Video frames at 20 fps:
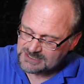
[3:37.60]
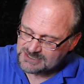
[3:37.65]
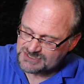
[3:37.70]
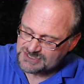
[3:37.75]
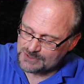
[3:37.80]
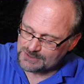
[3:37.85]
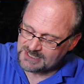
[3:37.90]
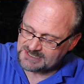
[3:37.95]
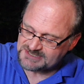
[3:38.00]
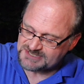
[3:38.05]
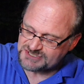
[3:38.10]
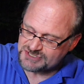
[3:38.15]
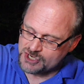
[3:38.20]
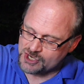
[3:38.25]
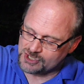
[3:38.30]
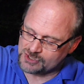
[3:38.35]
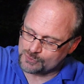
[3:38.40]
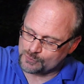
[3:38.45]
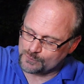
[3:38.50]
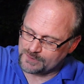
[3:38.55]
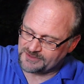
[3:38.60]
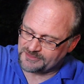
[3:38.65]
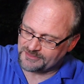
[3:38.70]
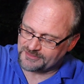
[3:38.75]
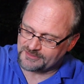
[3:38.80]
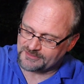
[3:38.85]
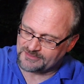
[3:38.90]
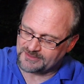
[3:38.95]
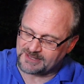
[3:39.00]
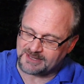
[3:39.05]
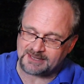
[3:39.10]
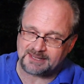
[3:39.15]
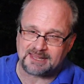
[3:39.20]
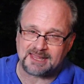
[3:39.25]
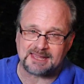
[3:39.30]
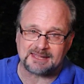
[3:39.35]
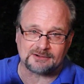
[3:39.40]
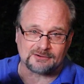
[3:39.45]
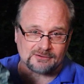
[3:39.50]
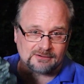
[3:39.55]
So let's start with the
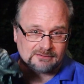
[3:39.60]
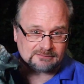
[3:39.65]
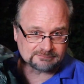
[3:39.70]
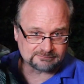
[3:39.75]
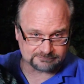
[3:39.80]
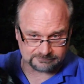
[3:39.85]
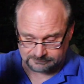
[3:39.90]
gaiter.